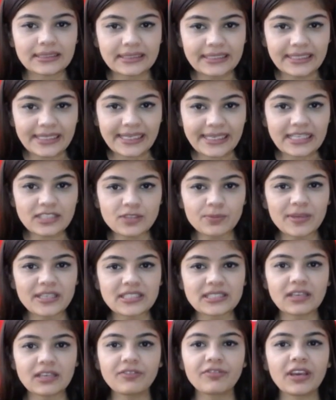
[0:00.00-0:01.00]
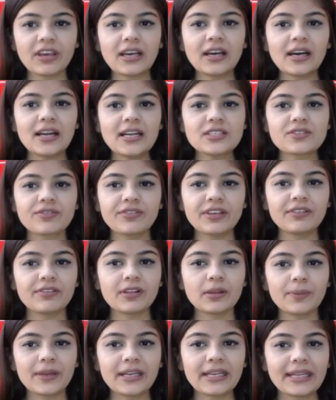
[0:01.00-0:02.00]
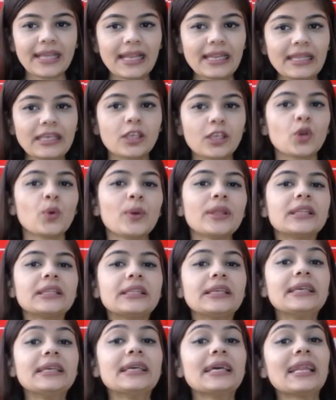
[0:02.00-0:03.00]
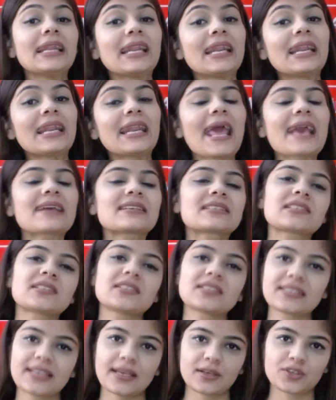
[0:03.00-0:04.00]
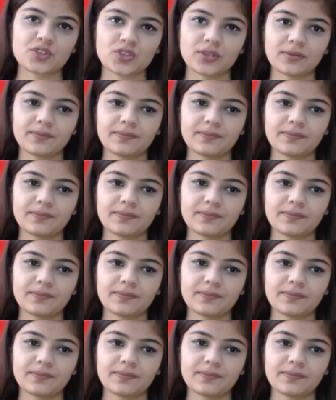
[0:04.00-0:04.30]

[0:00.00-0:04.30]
these missing figures we will be telling you in the next session.